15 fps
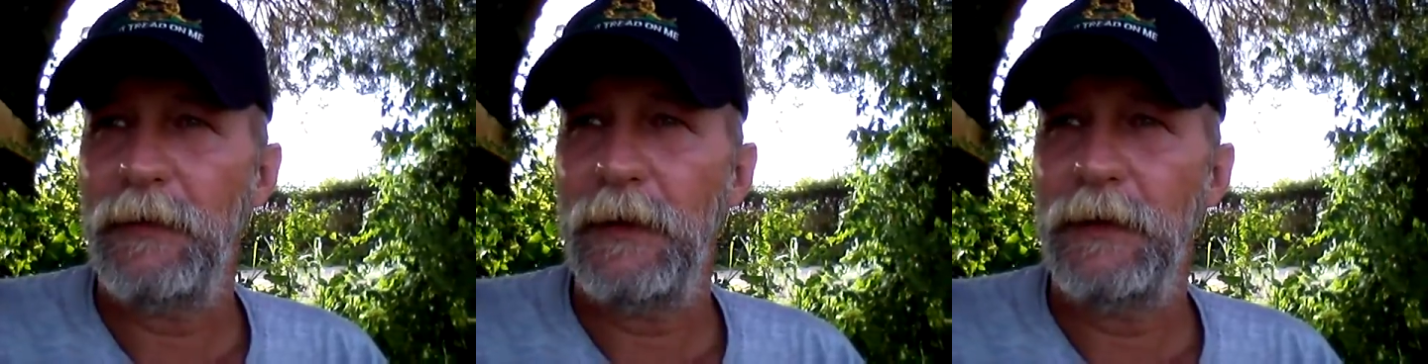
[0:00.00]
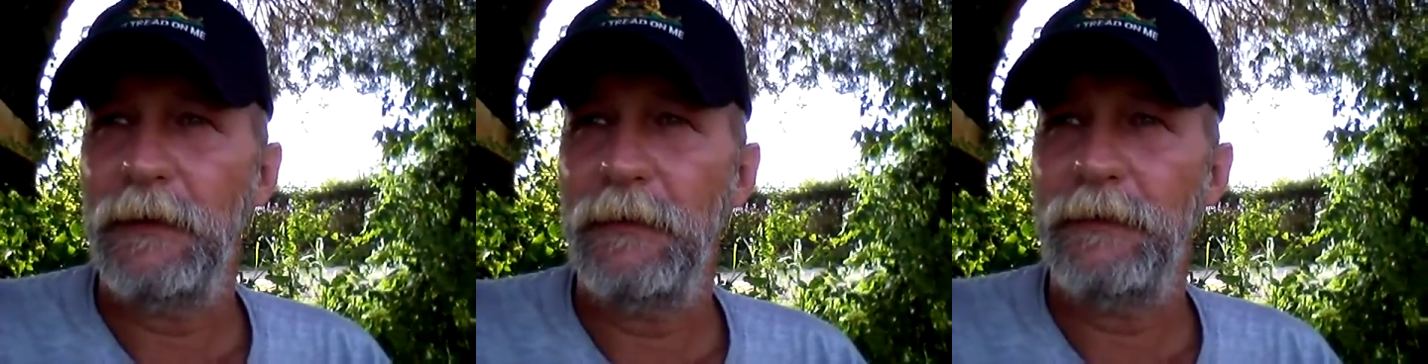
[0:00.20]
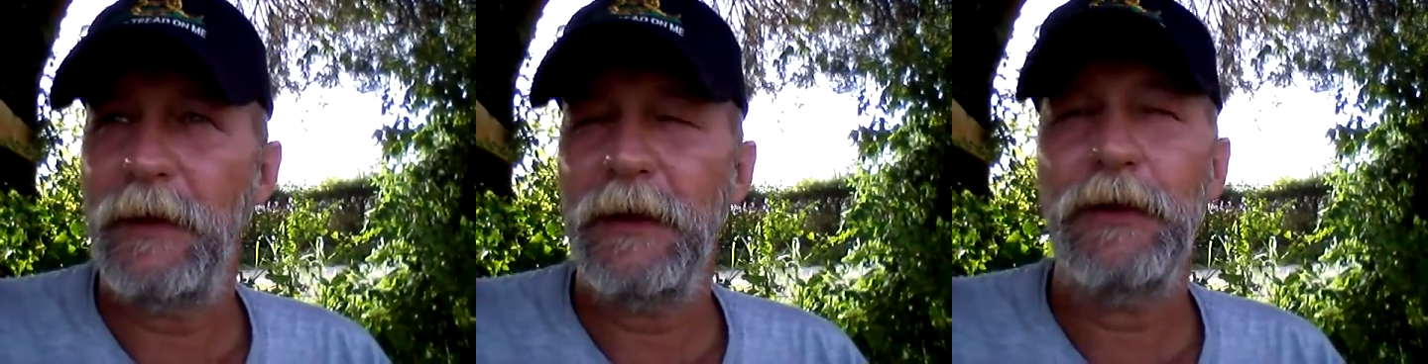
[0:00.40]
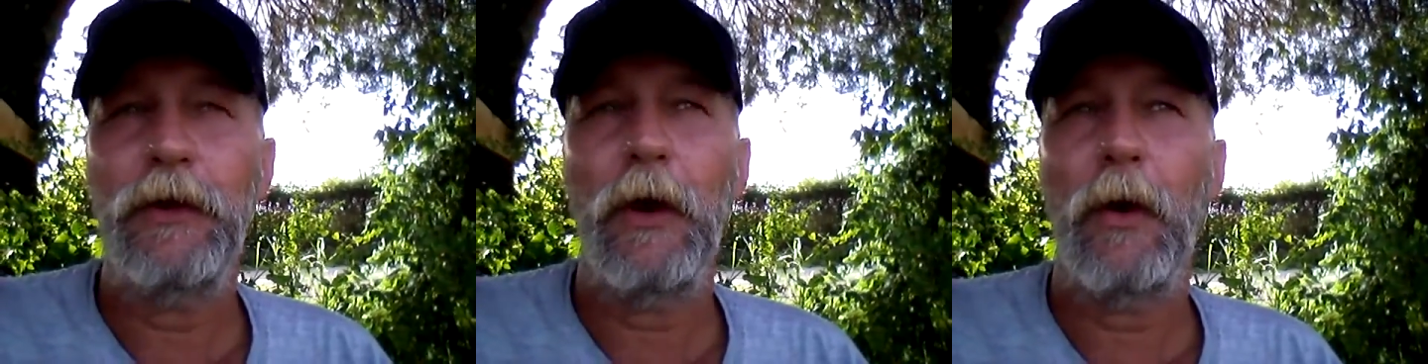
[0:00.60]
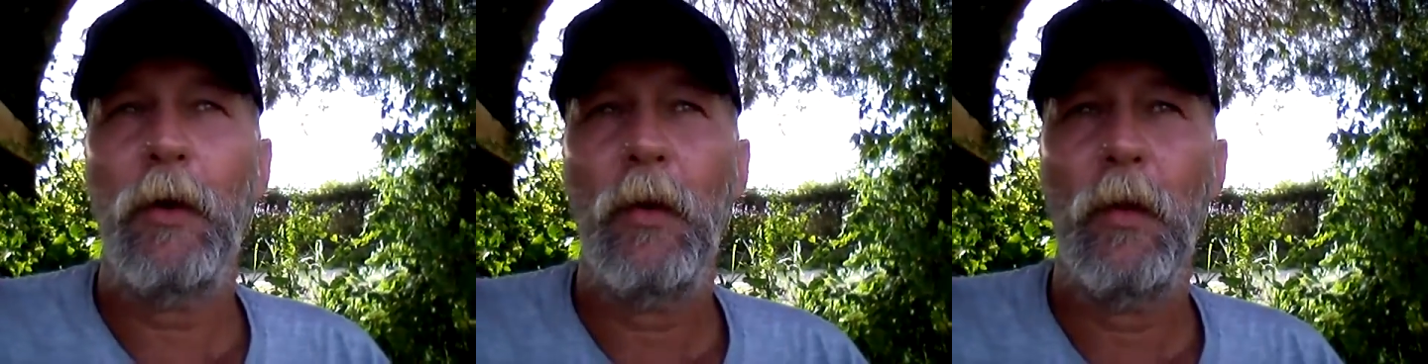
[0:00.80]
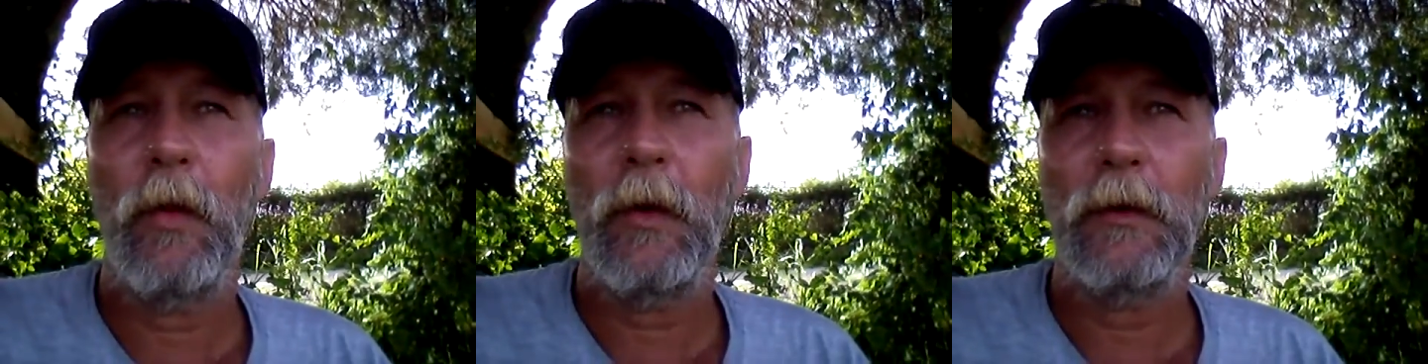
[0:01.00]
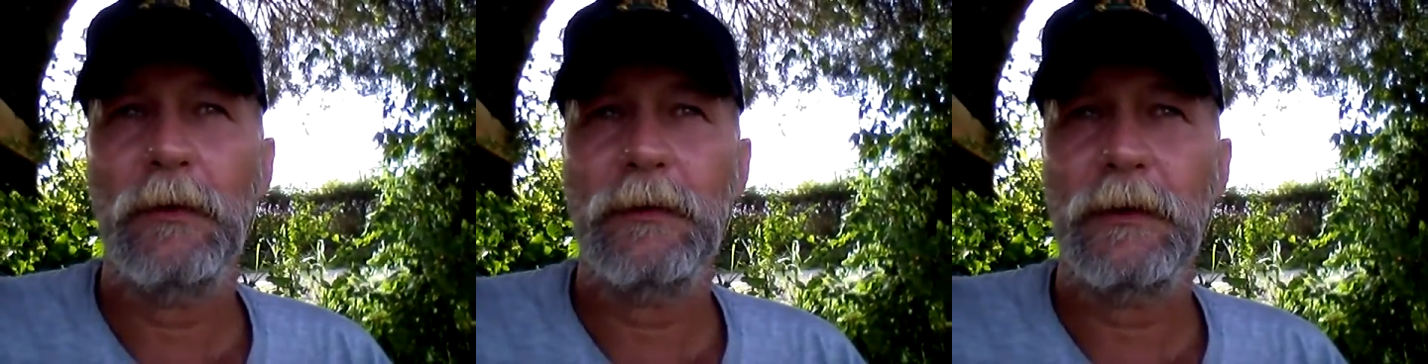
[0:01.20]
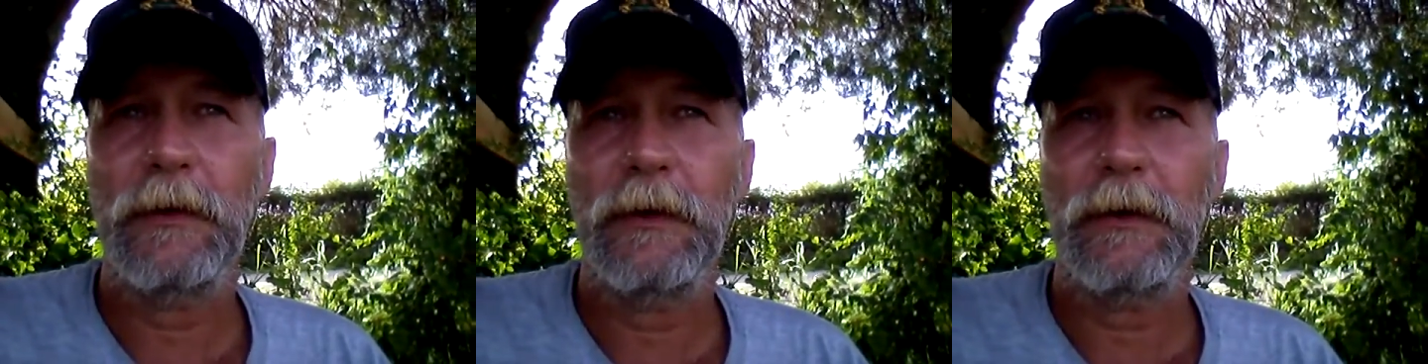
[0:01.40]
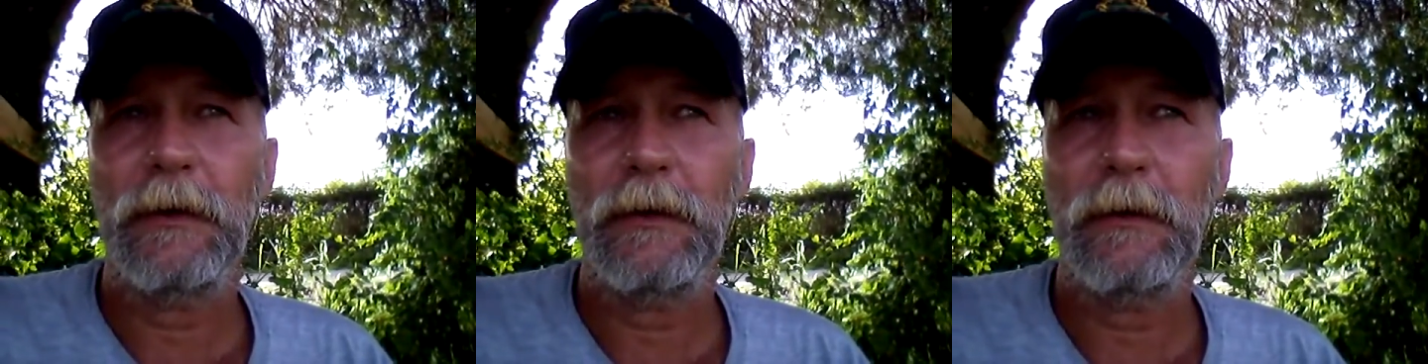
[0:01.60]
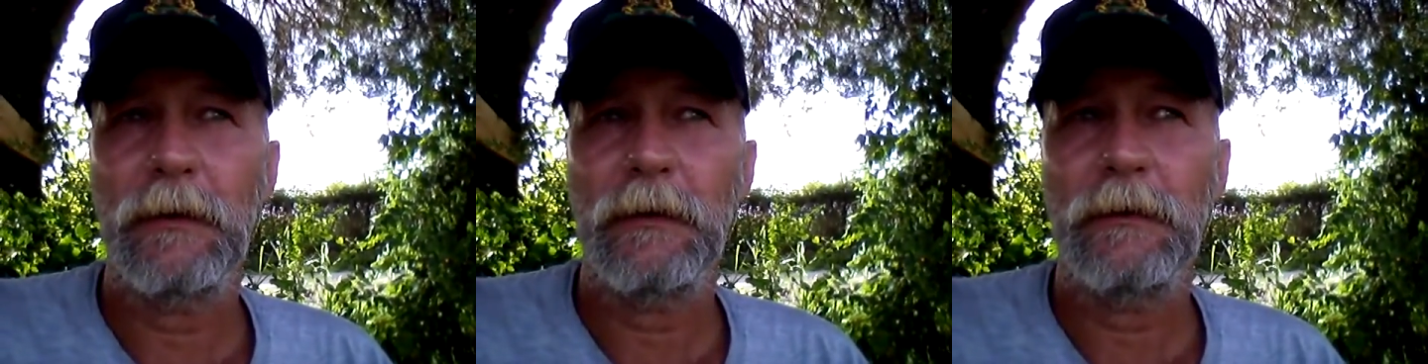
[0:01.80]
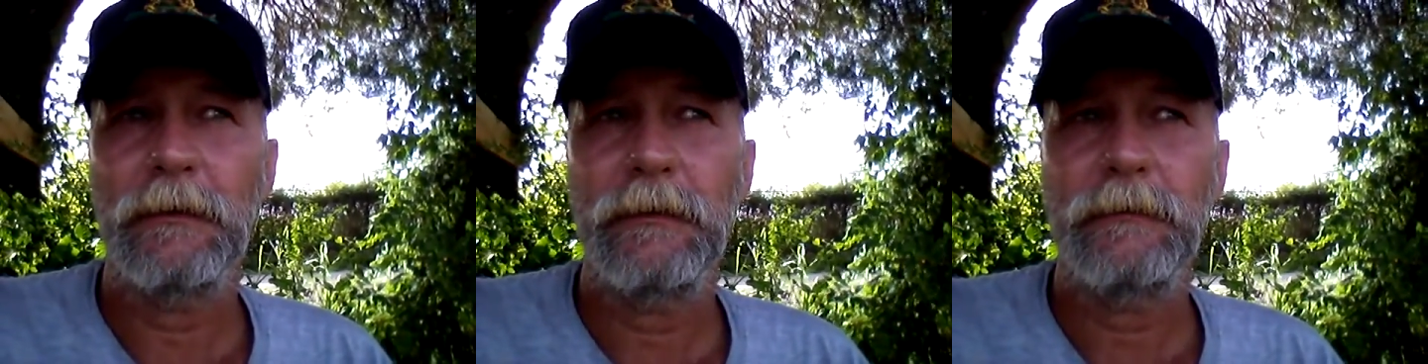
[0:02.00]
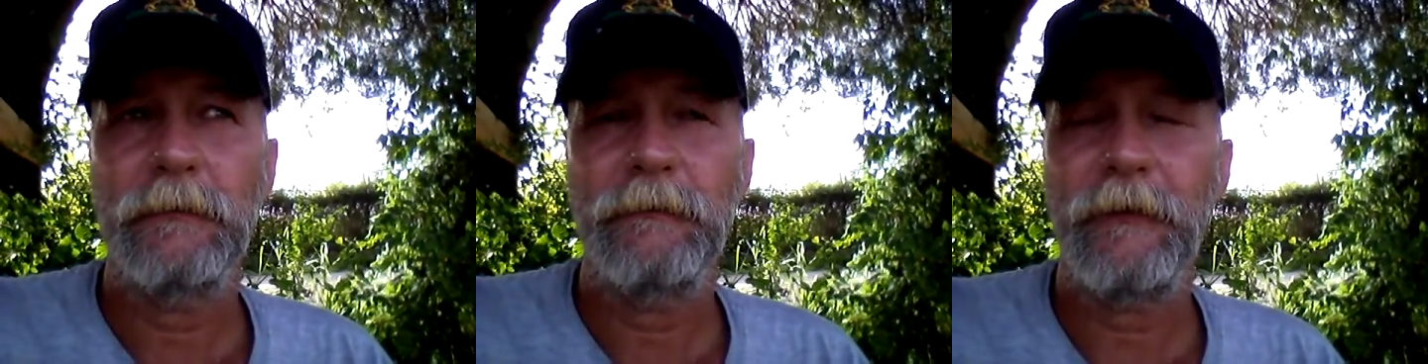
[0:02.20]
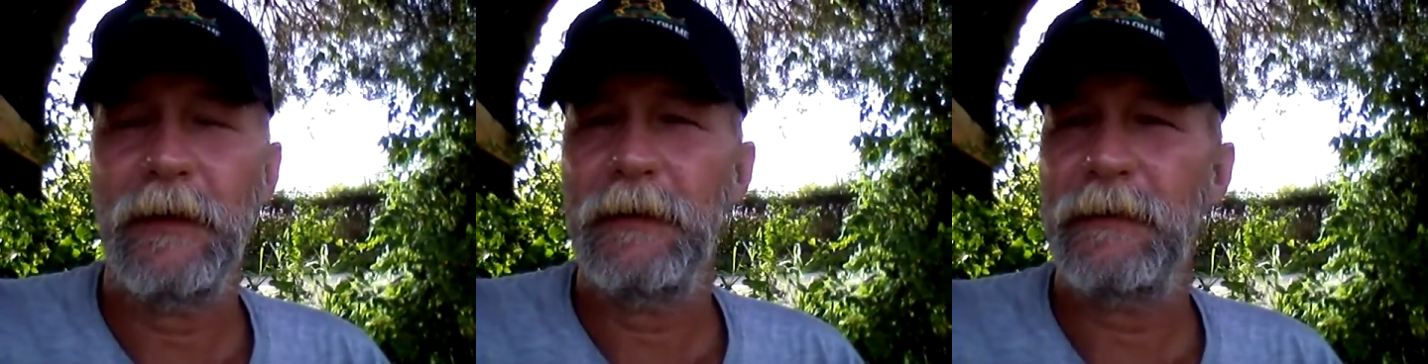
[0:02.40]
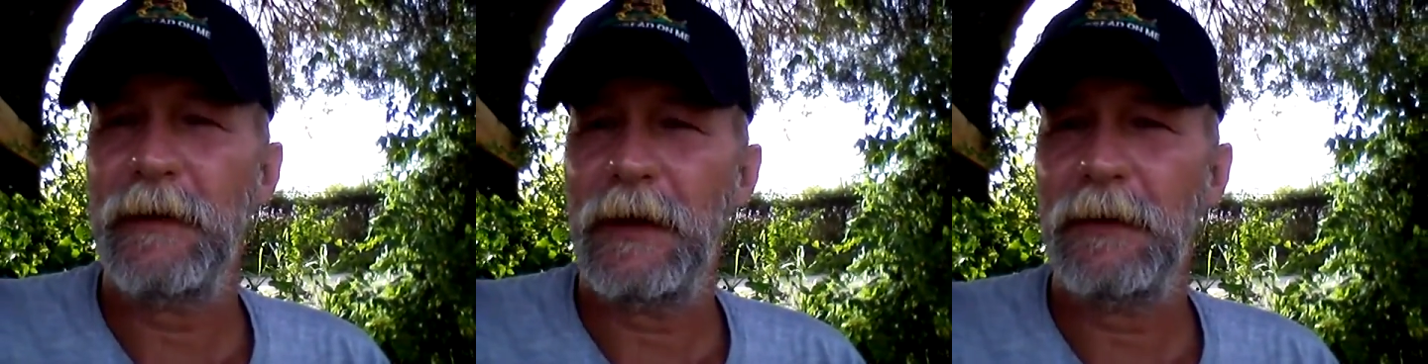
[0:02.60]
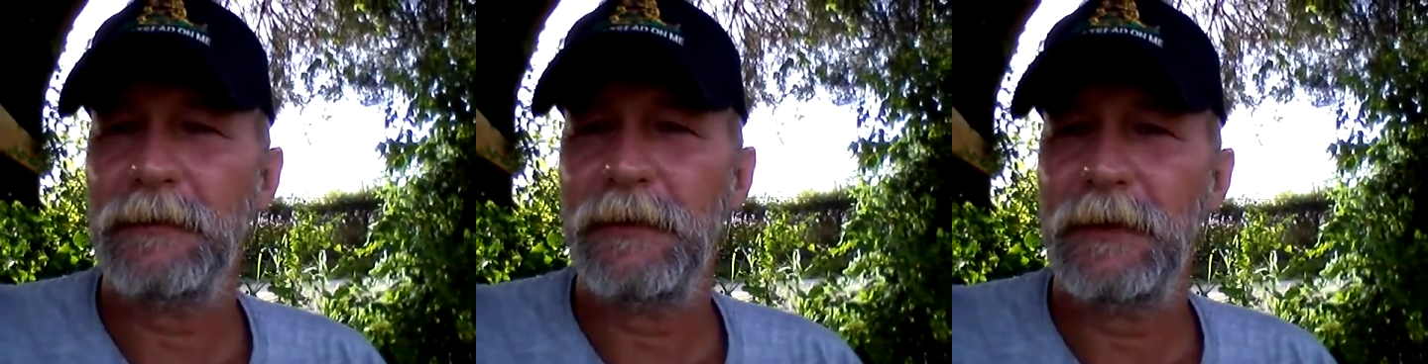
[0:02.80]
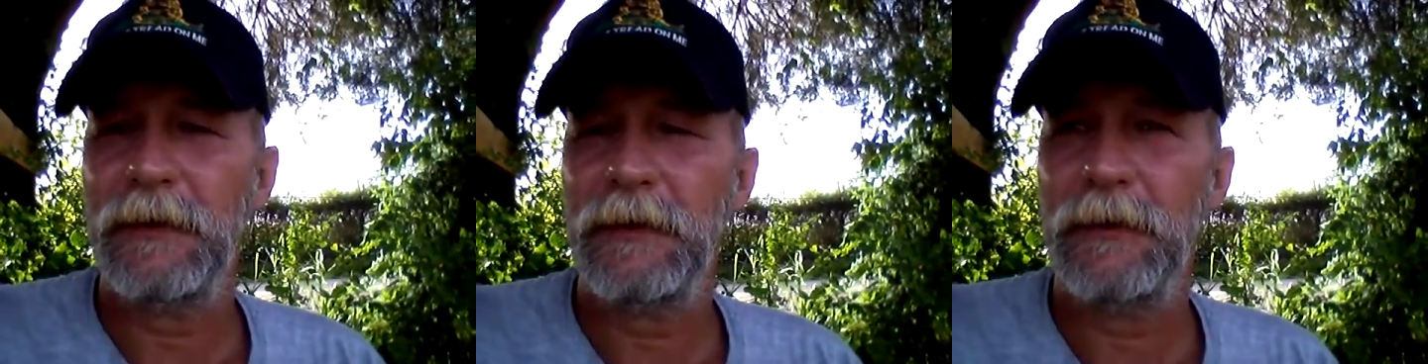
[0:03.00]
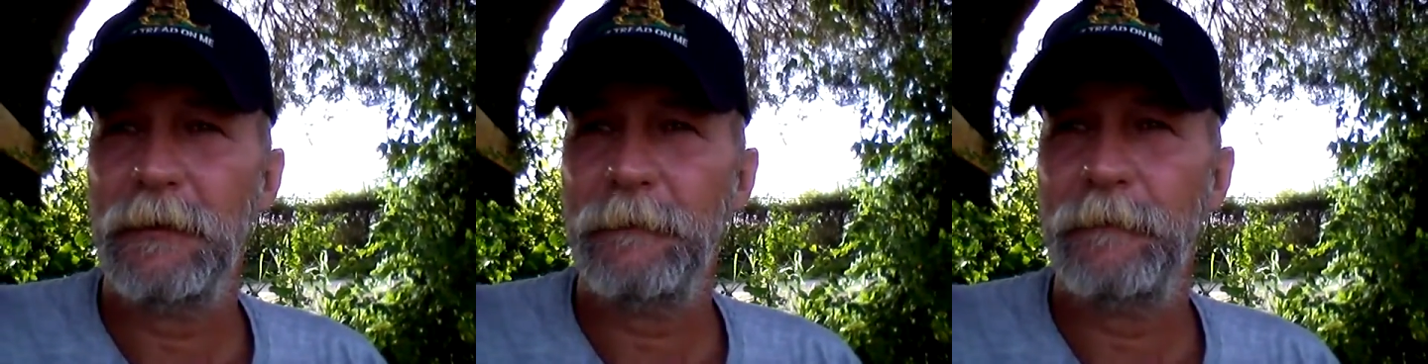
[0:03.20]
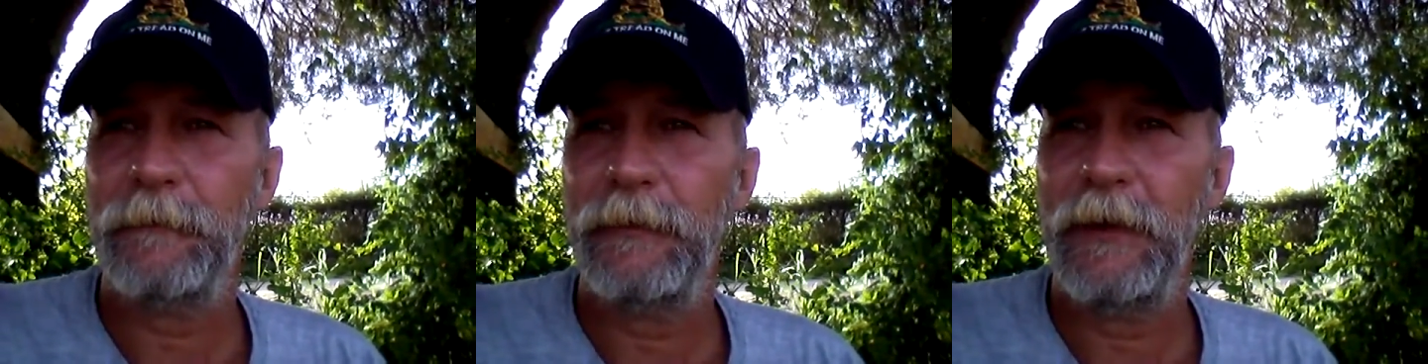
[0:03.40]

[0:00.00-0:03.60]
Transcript: they don't want their face out there.